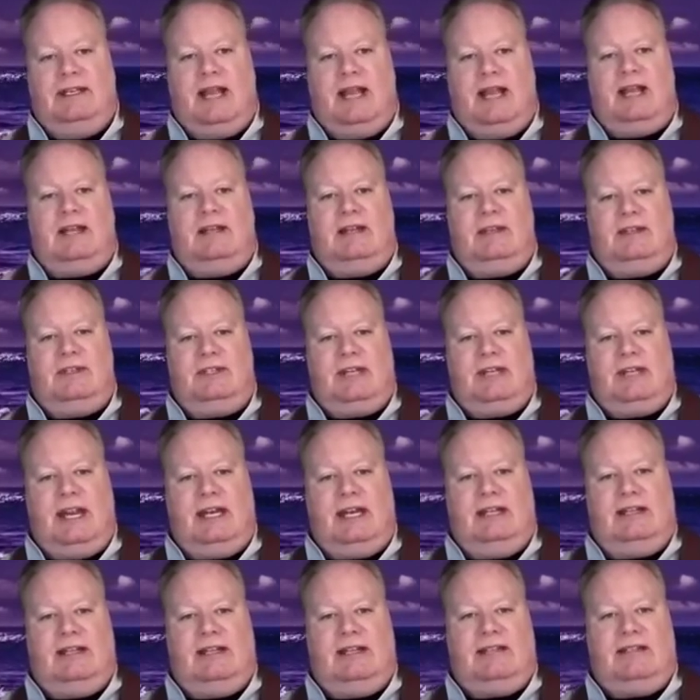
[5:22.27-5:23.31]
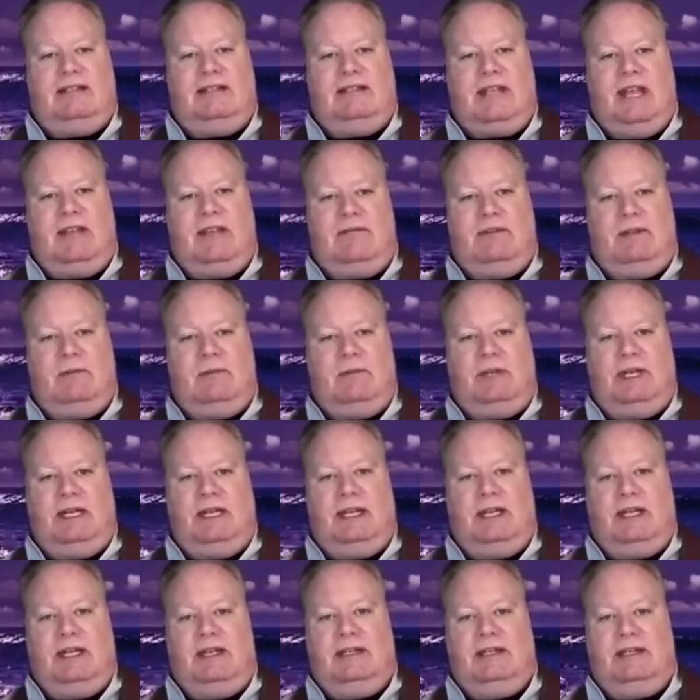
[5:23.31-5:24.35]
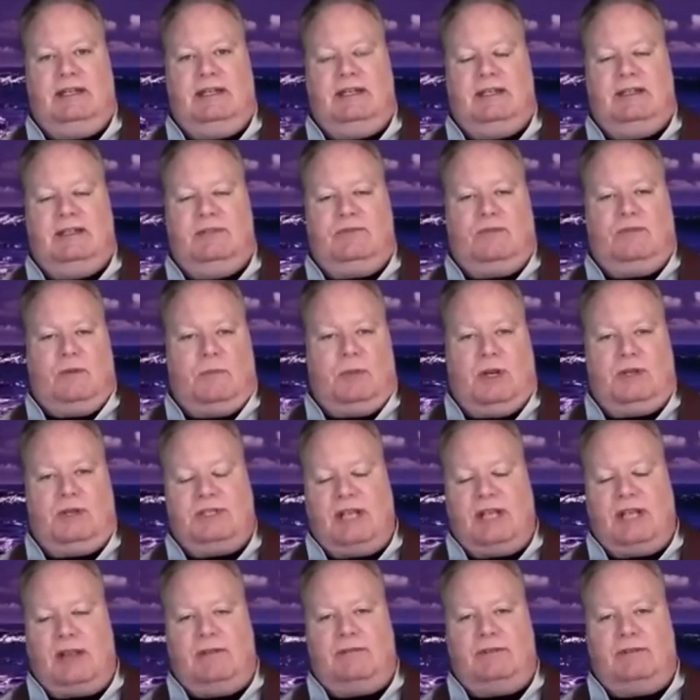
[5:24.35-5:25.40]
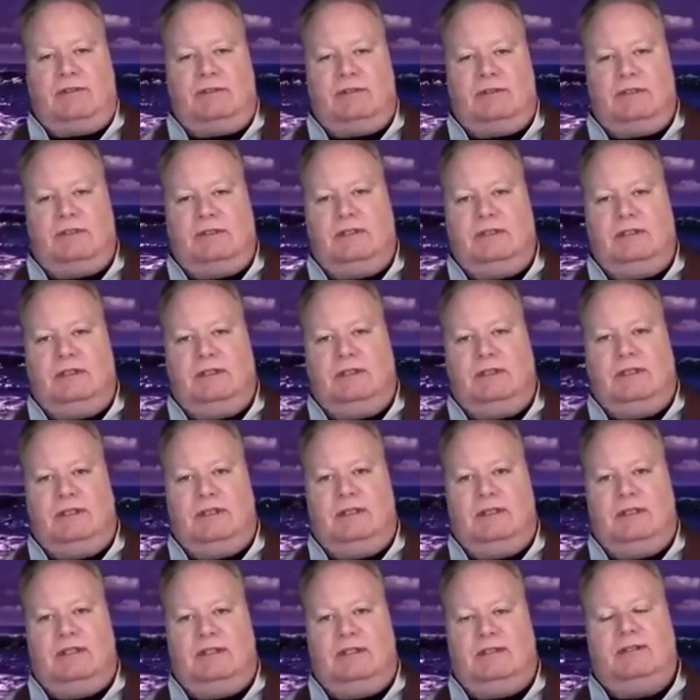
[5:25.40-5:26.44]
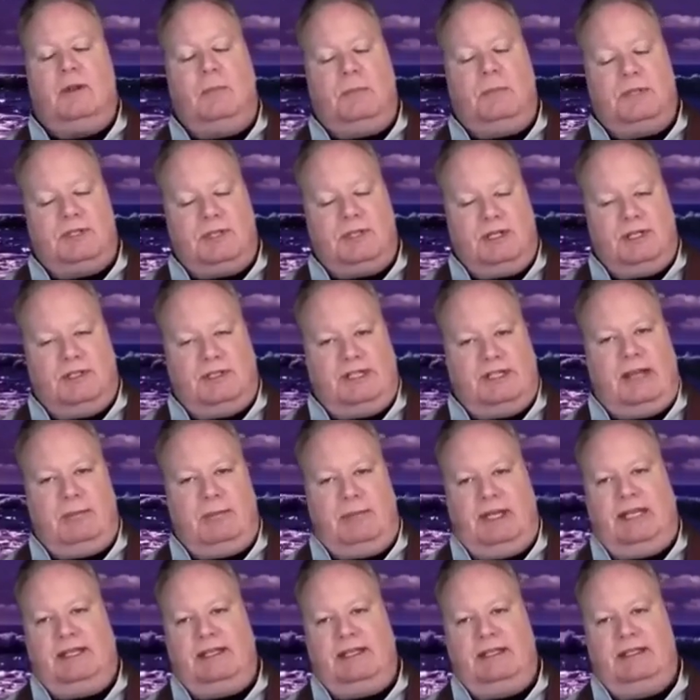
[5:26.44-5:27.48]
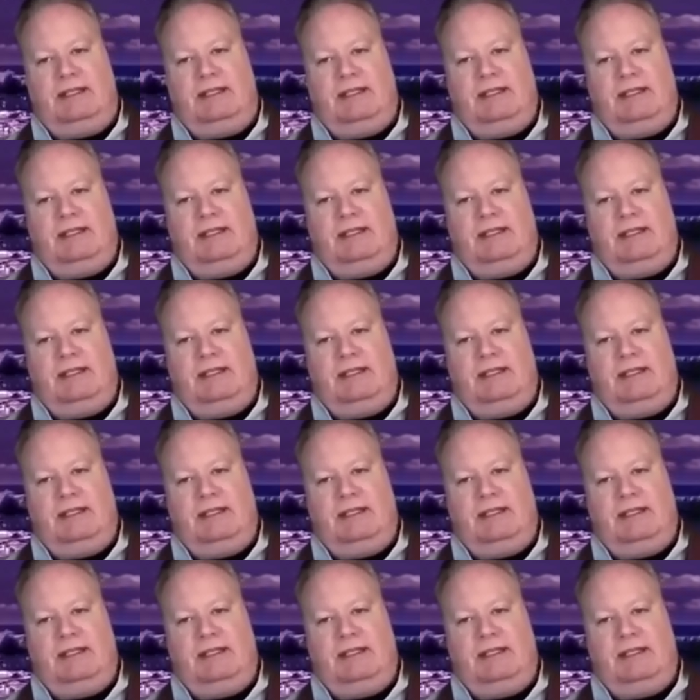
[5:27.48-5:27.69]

not understanding that the saving we need is from ourselves. Don't misunderstand me.